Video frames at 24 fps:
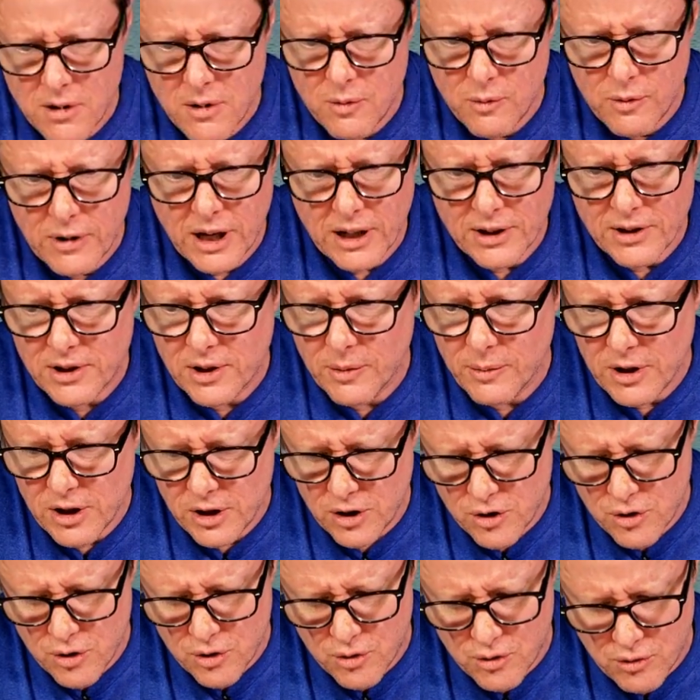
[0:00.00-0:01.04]
Oh, we got somebody
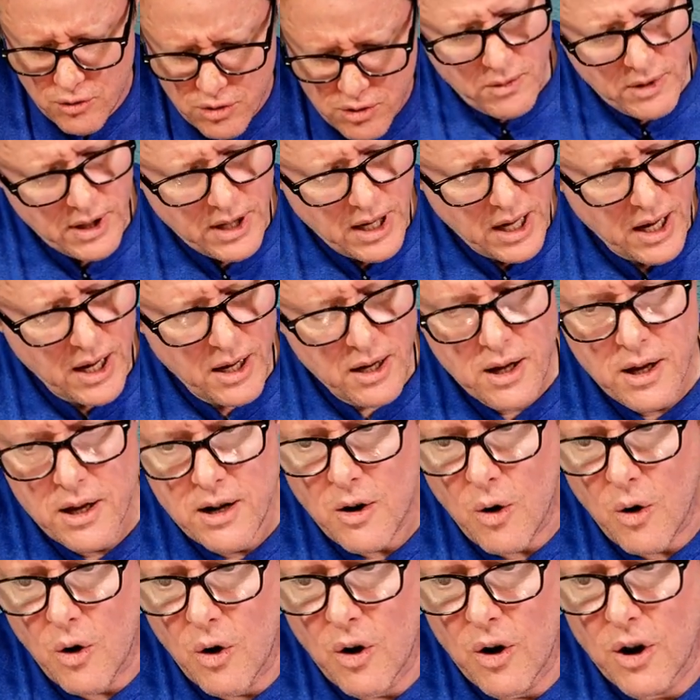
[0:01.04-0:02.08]
new. We got an
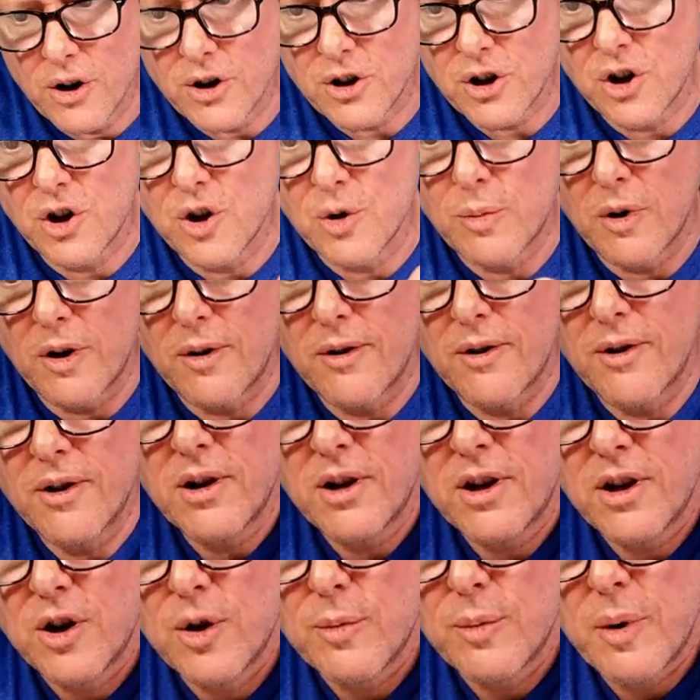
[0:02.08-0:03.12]
orange goober
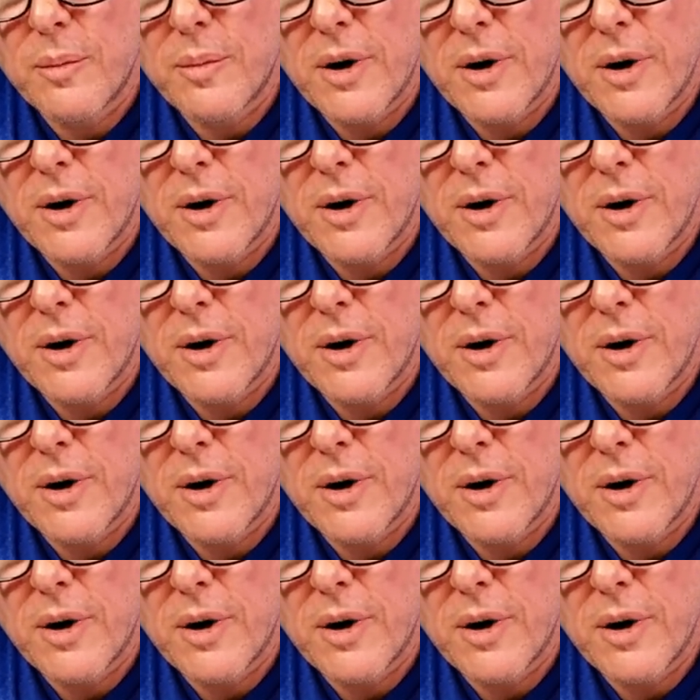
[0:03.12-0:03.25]
goober